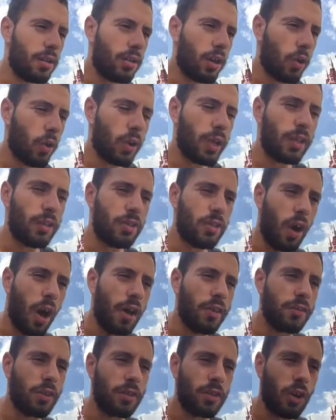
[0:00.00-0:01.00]
to look
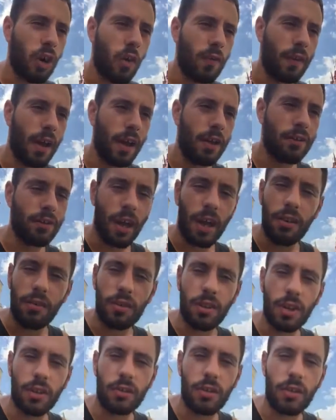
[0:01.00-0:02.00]
inside yourself and
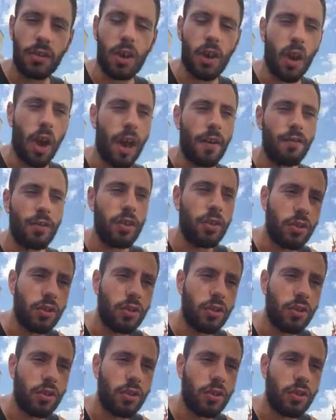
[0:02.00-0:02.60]
change things in your life.